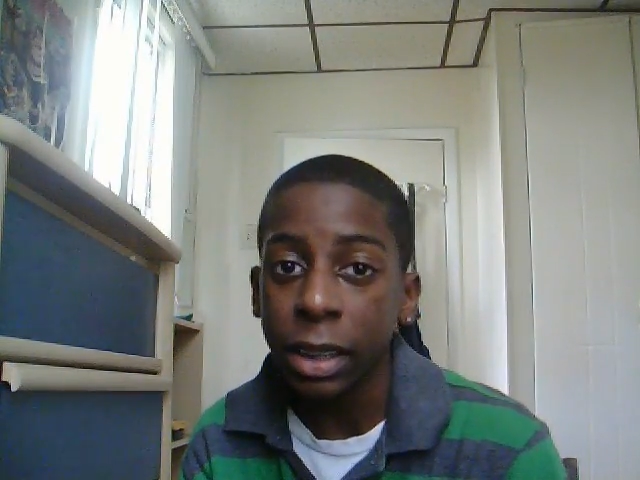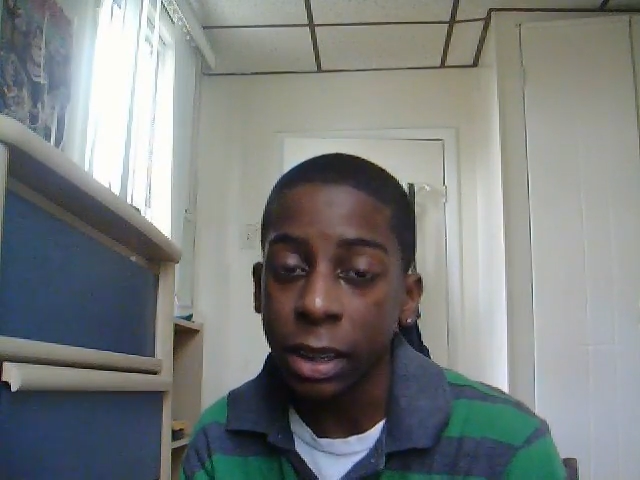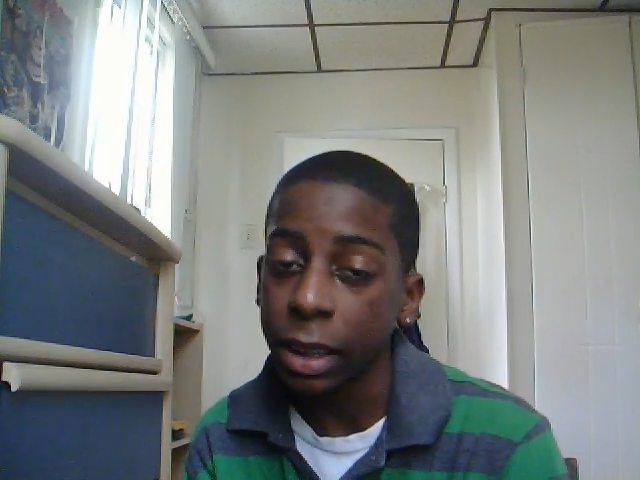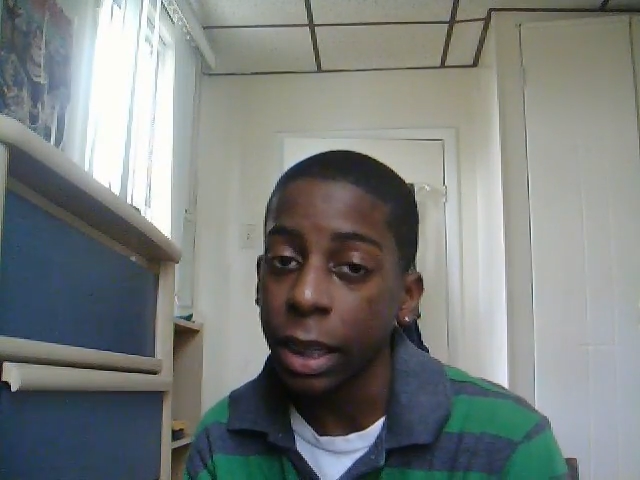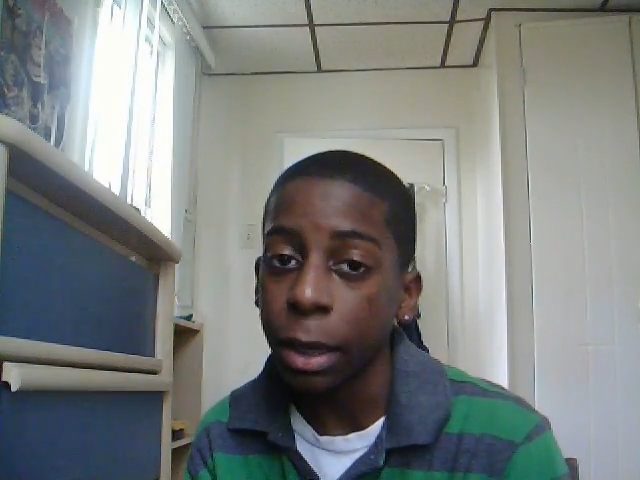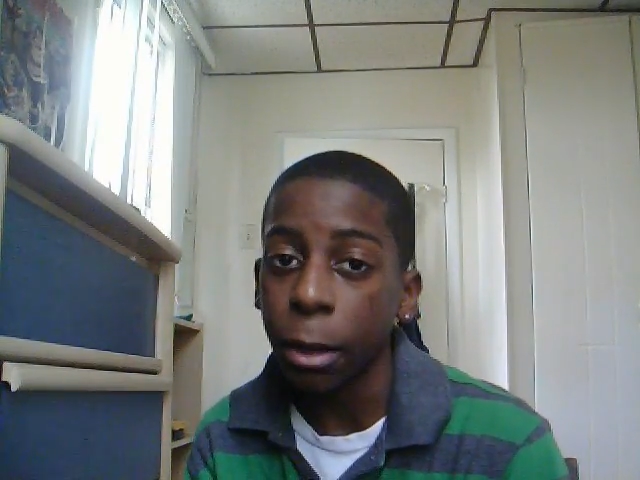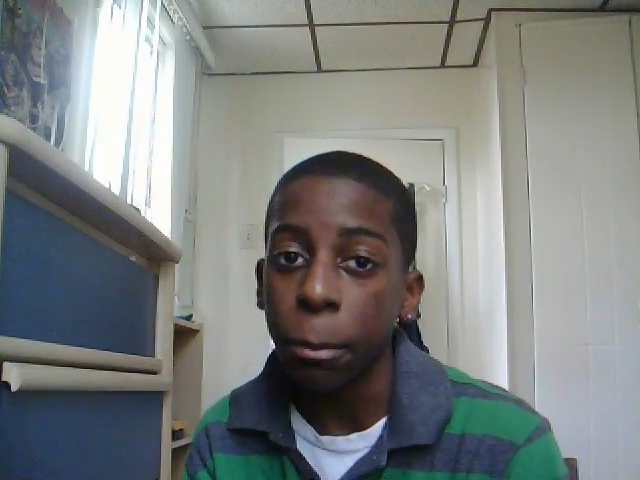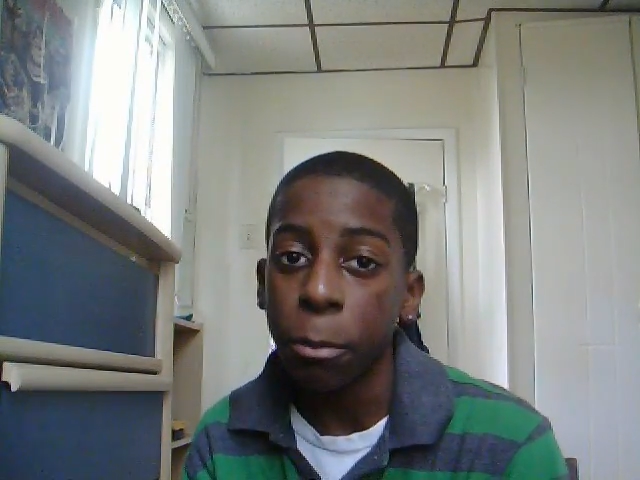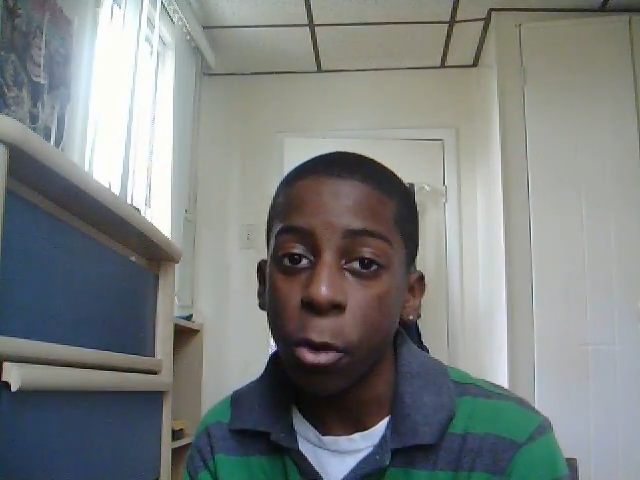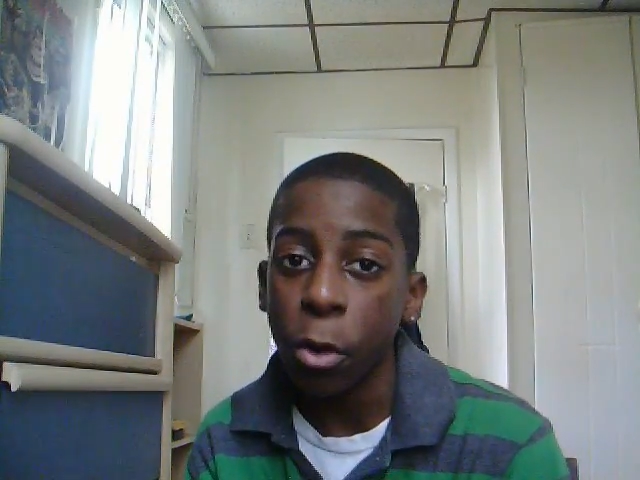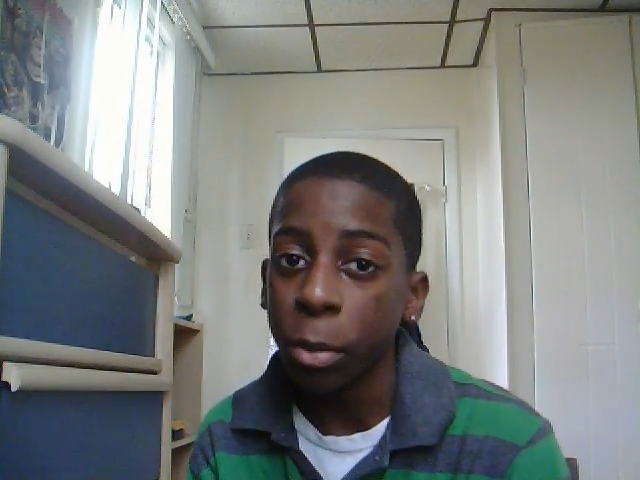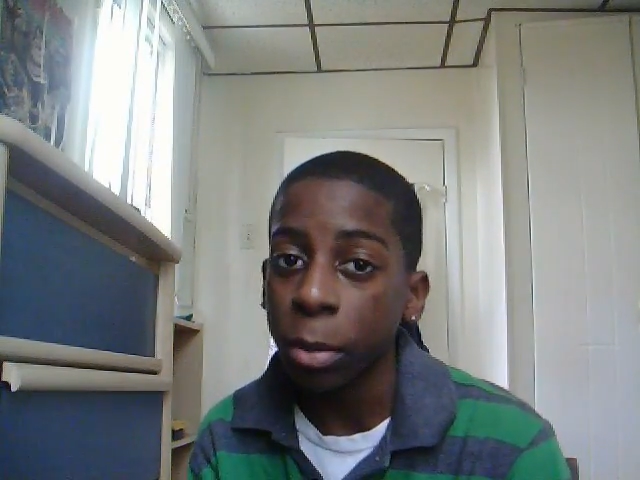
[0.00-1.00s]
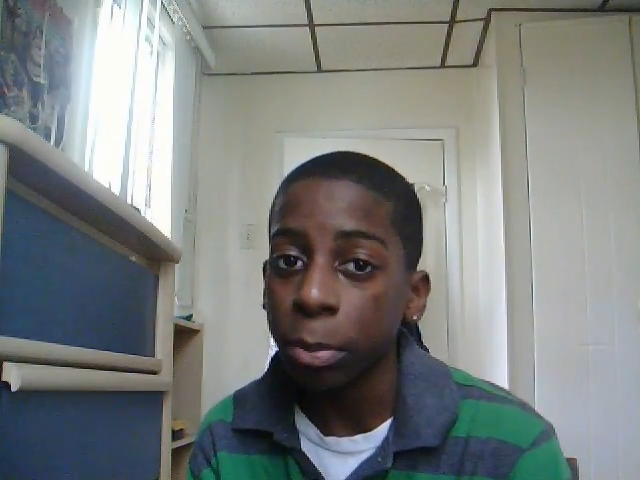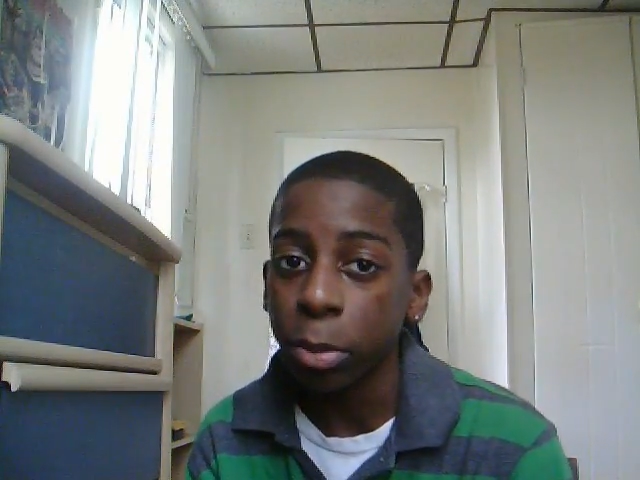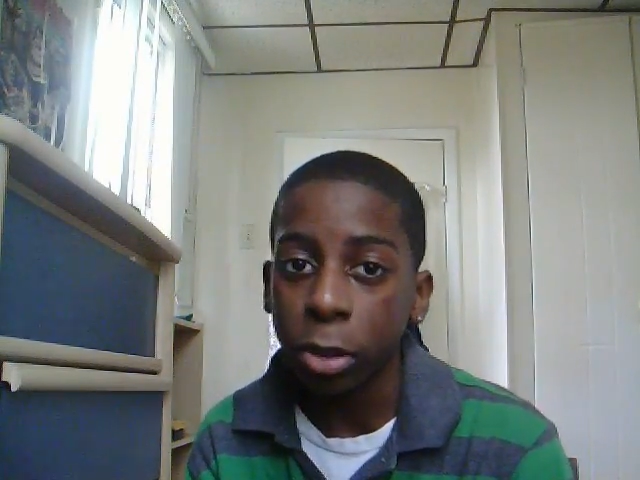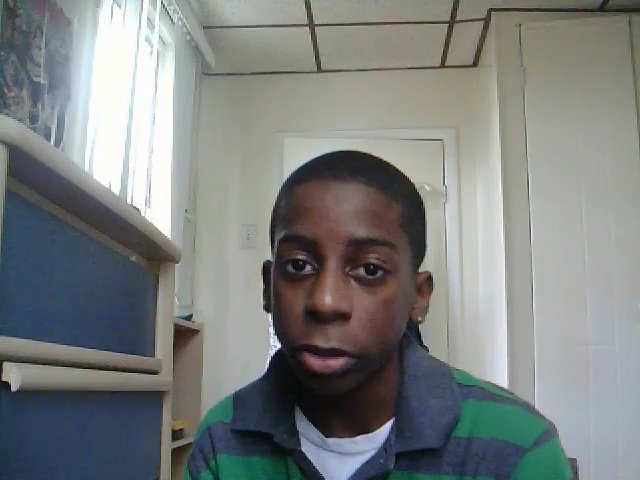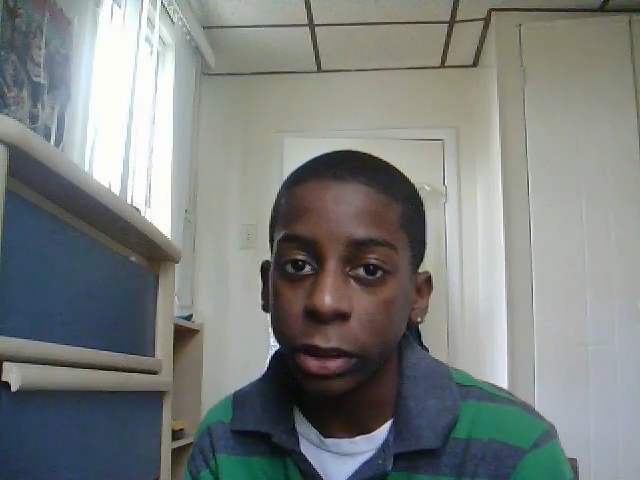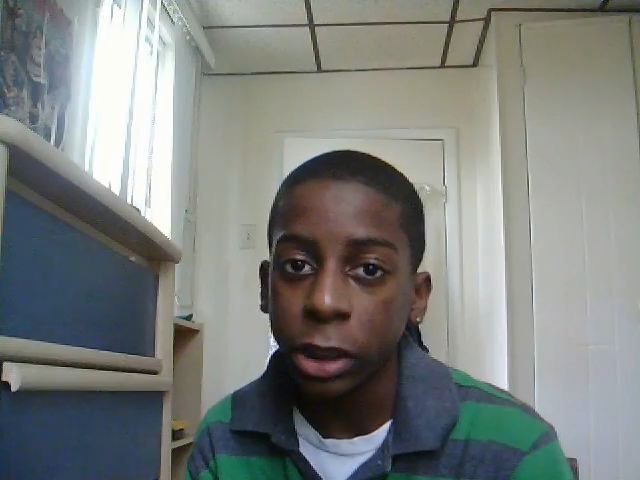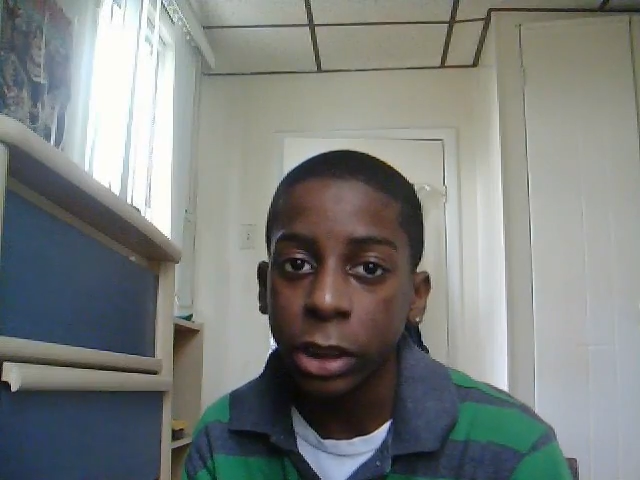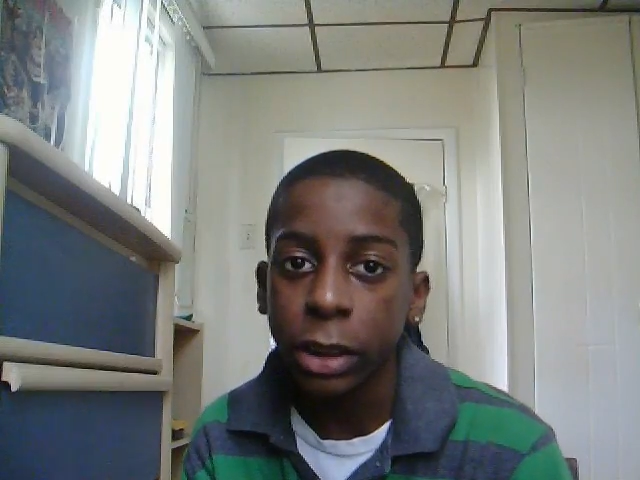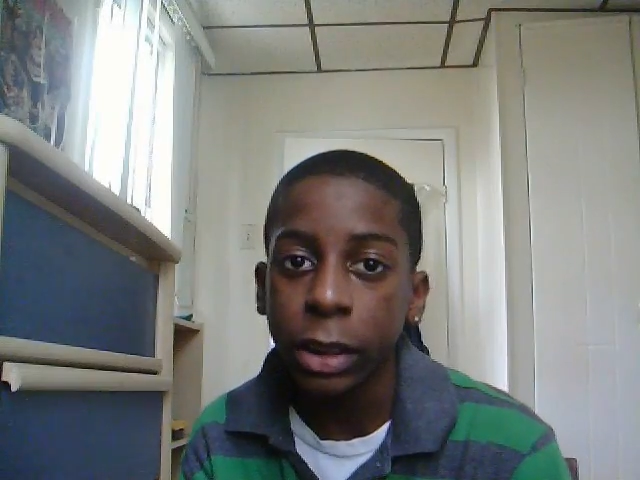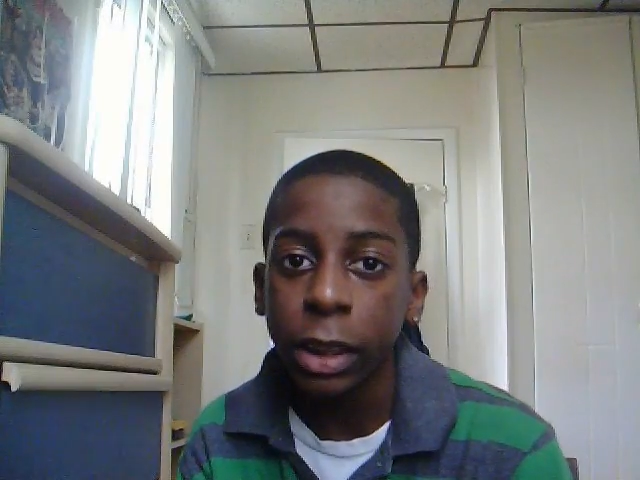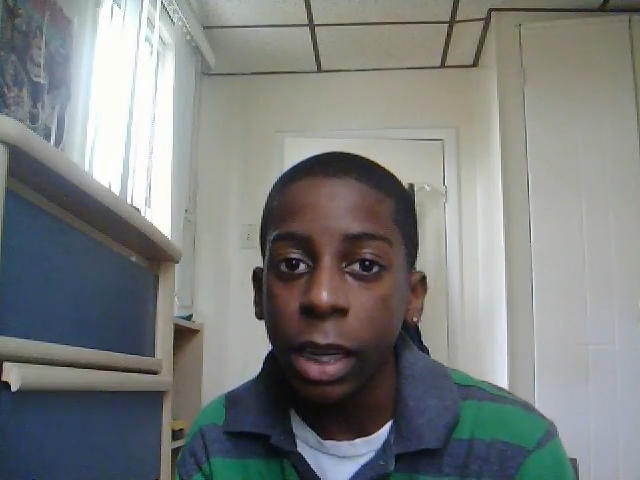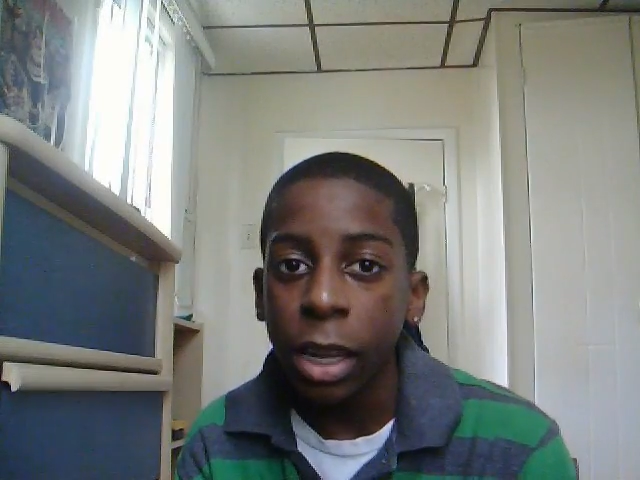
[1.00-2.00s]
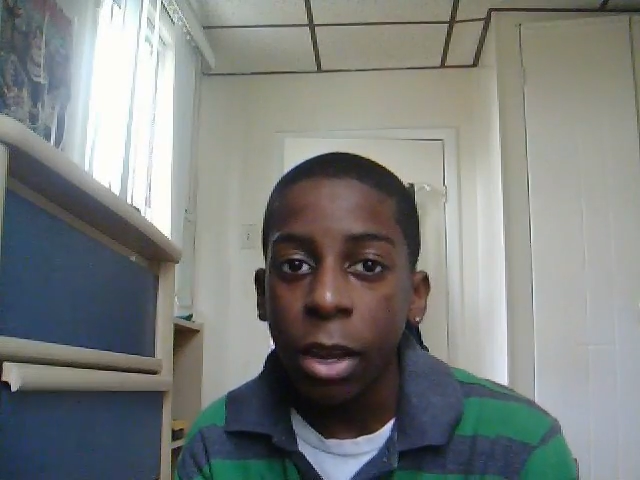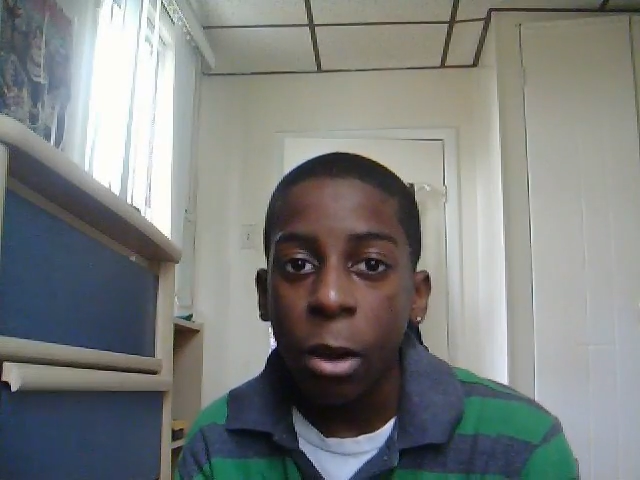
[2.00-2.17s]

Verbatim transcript: to get um, more progression.